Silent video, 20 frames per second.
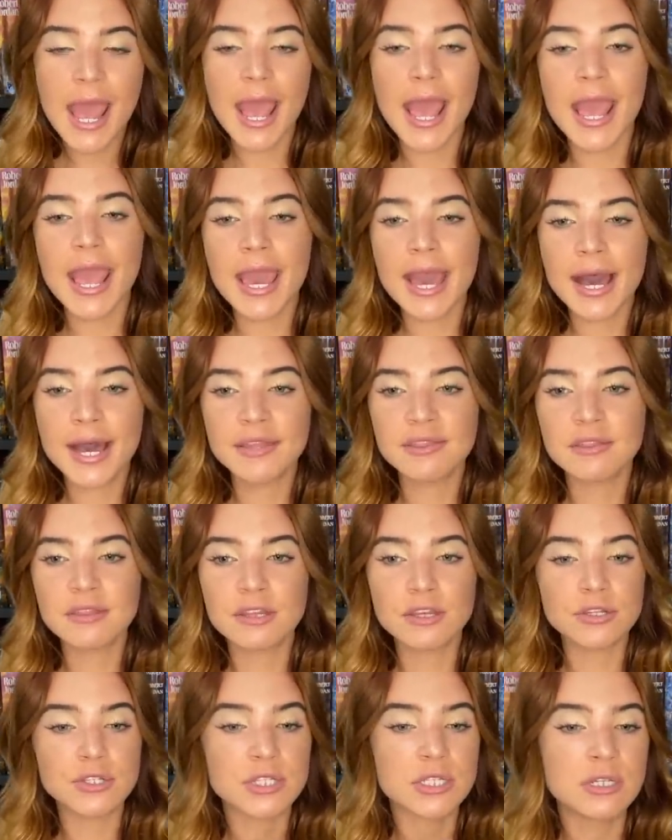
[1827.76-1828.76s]
and
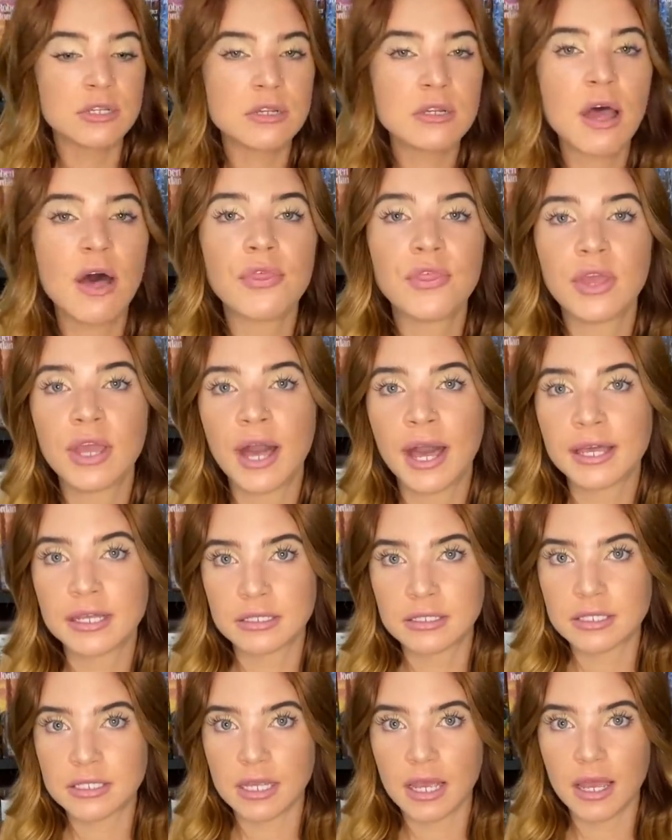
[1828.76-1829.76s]
there's nothing I
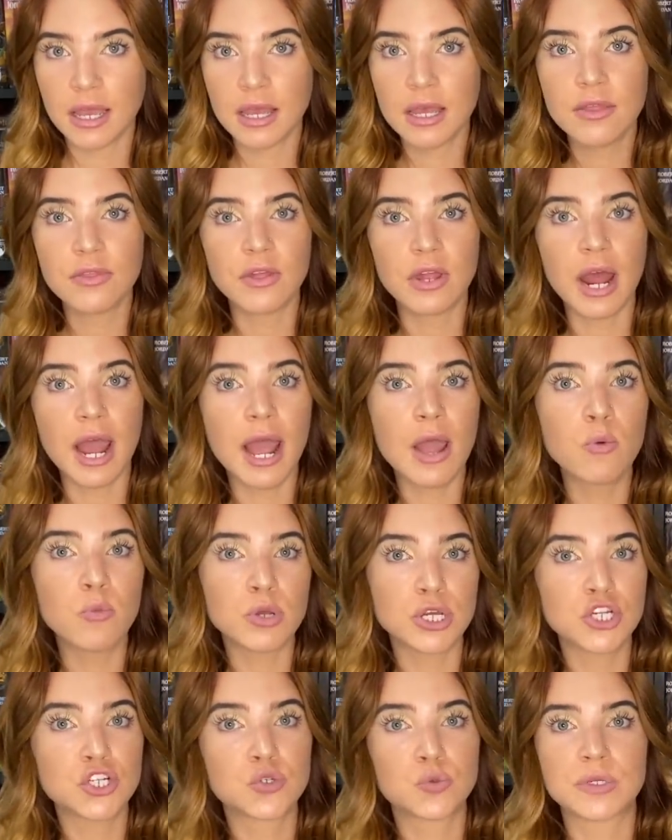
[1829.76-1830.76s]
could say that I
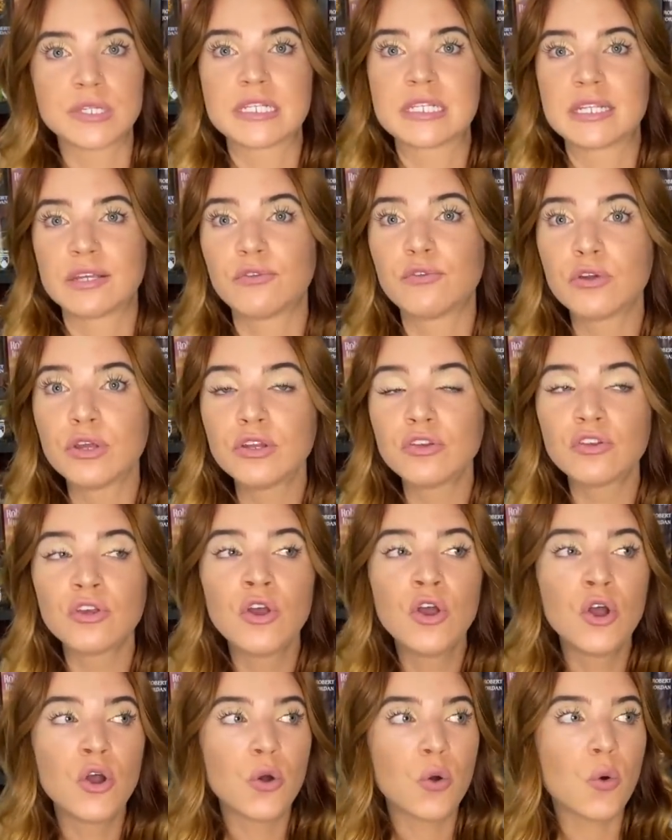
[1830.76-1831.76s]
wish was different
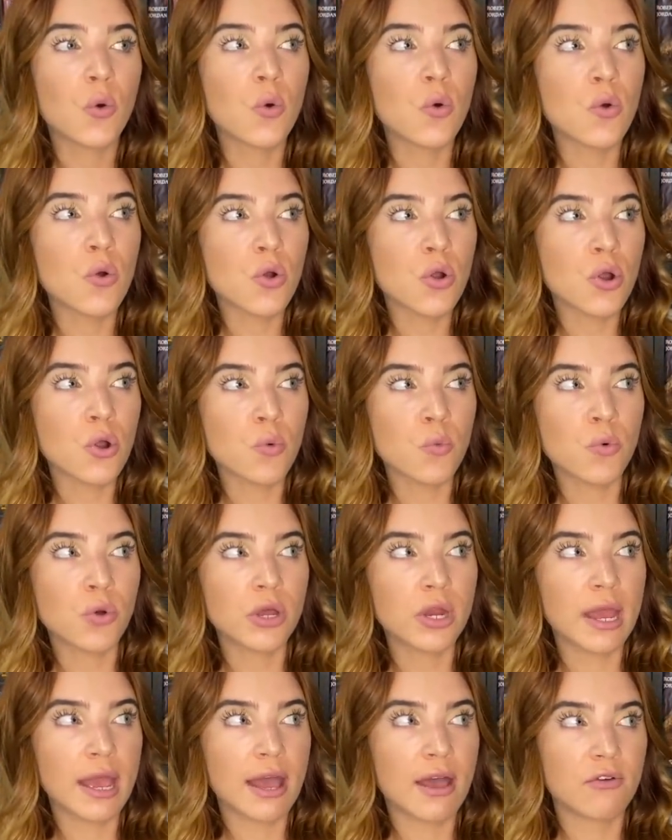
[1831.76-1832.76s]
or
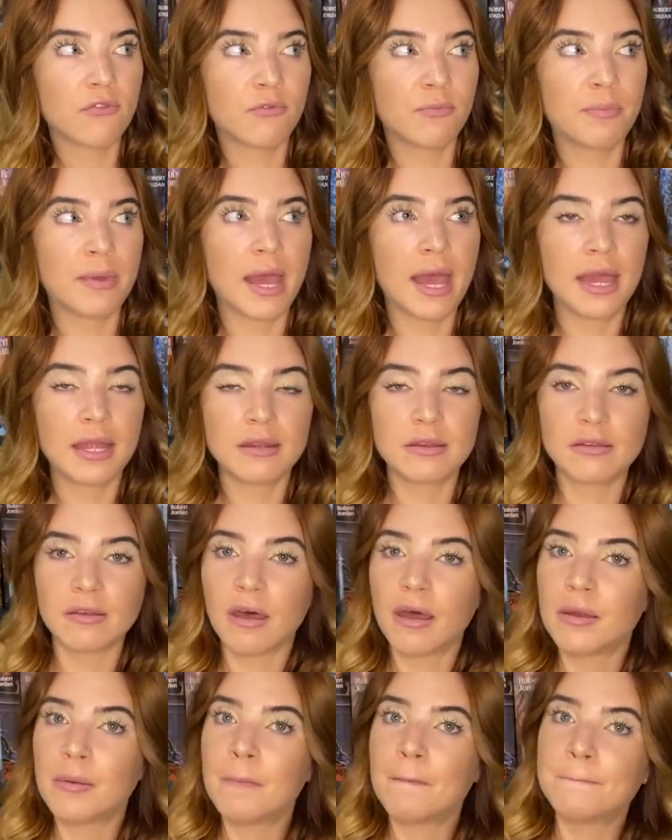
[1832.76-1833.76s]
would have been
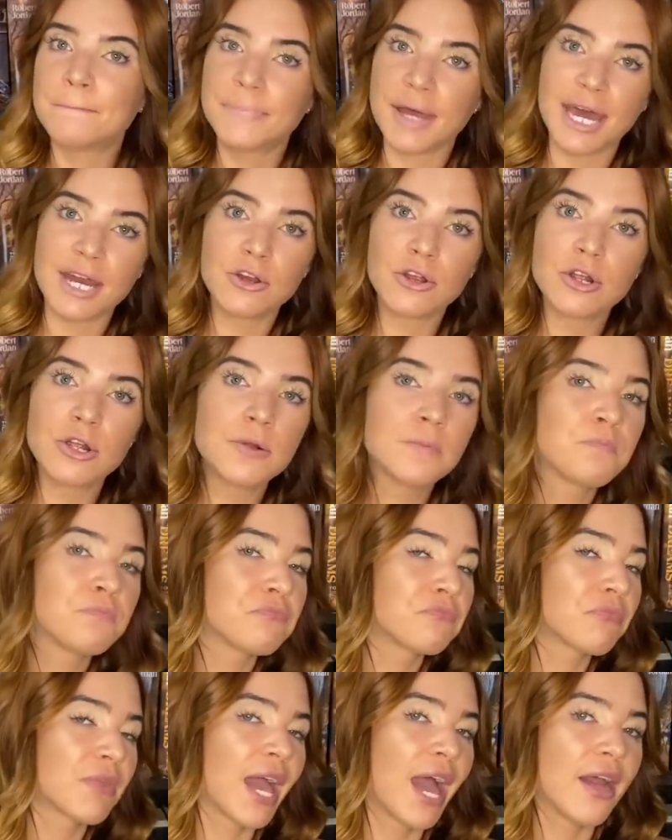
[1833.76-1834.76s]
done better
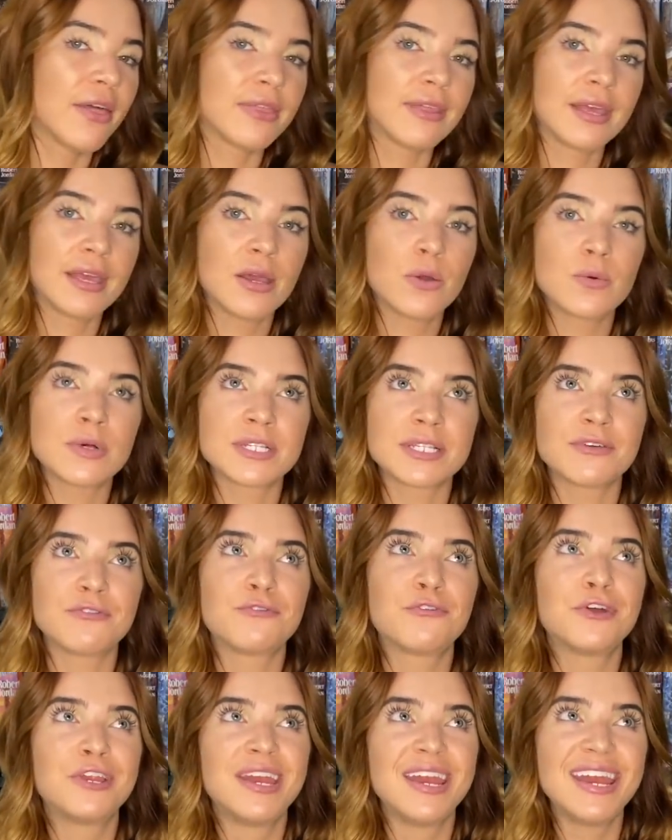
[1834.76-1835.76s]
I think it was a
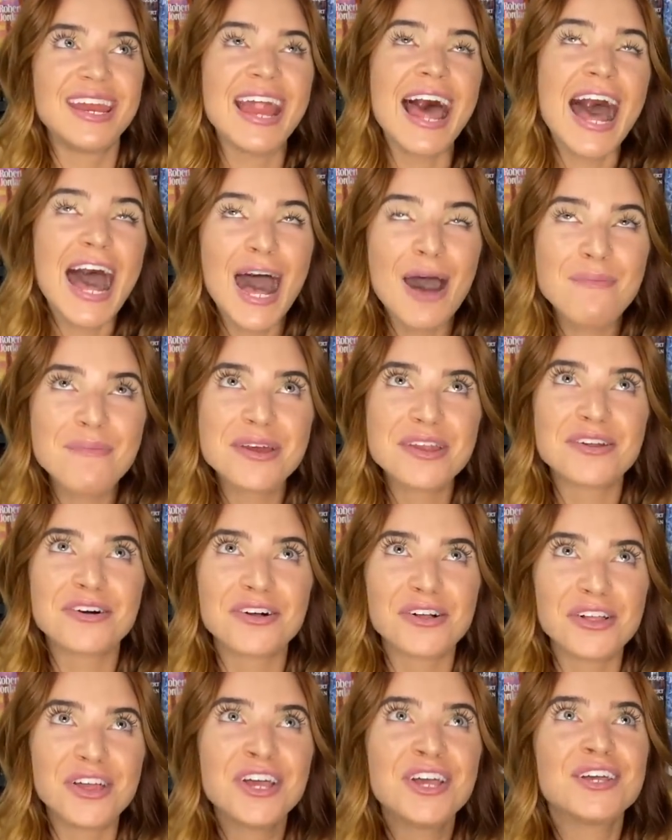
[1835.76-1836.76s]

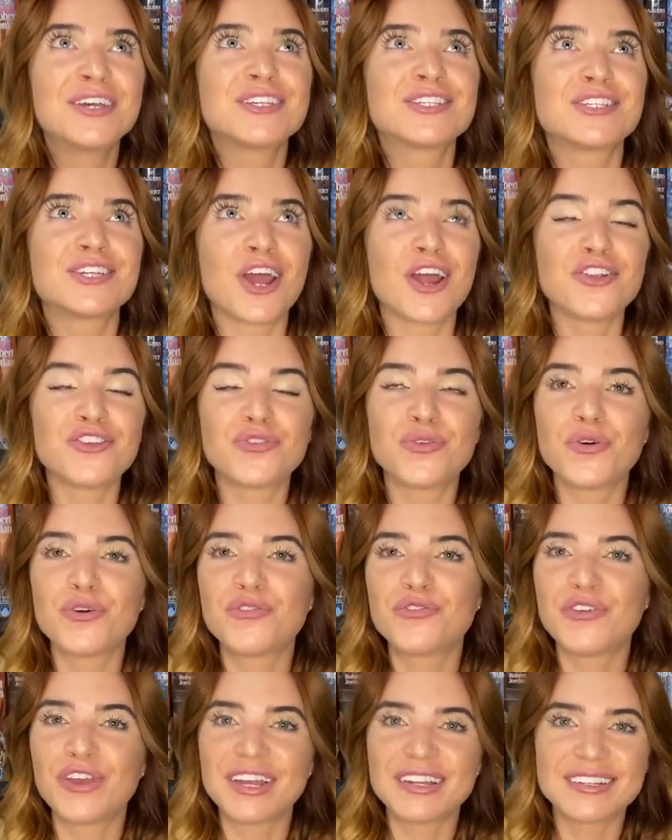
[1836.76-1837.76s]
phenomenal start to a
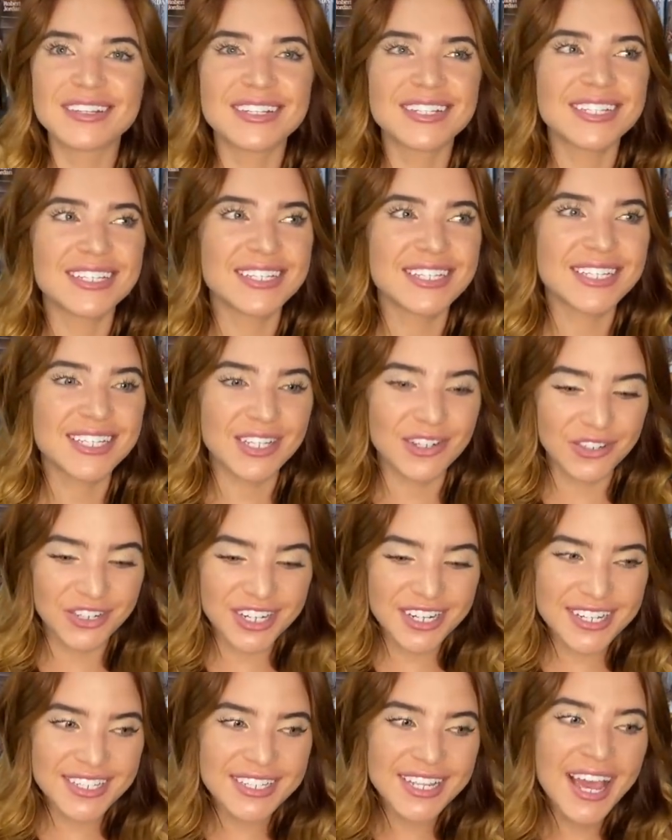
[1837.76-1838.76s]
fantasy
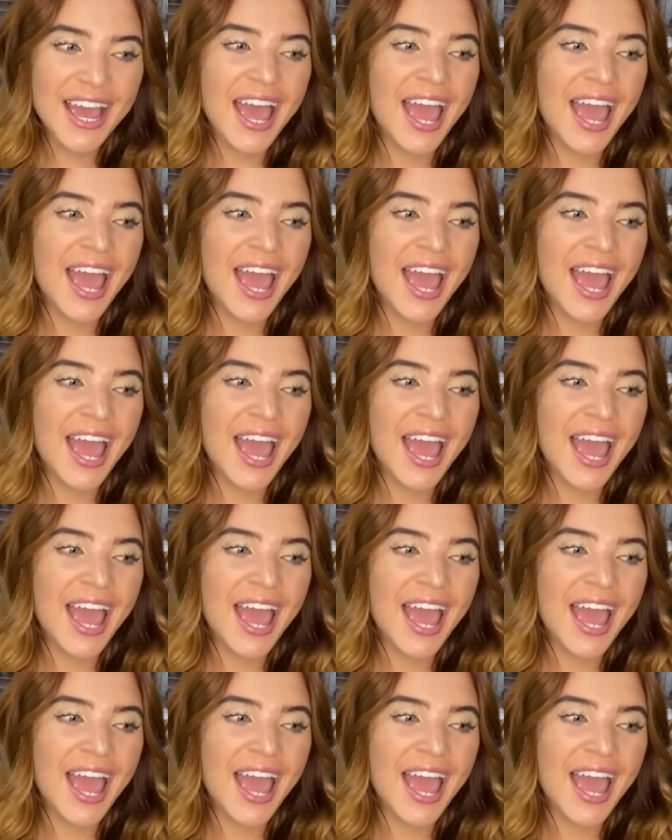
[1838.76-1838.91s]
series.